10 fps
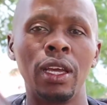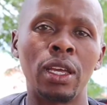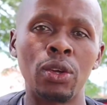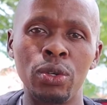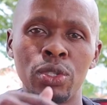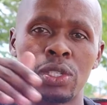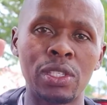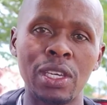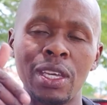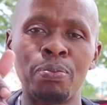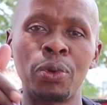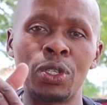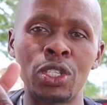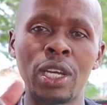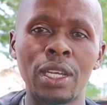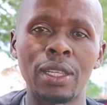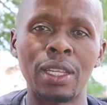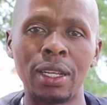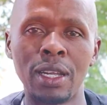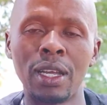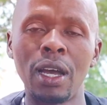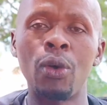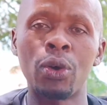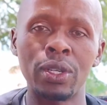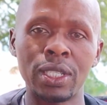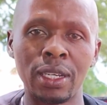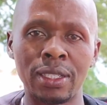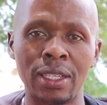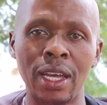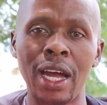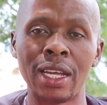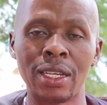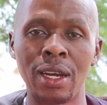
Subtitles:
you know, just keep on checking our contacts there. I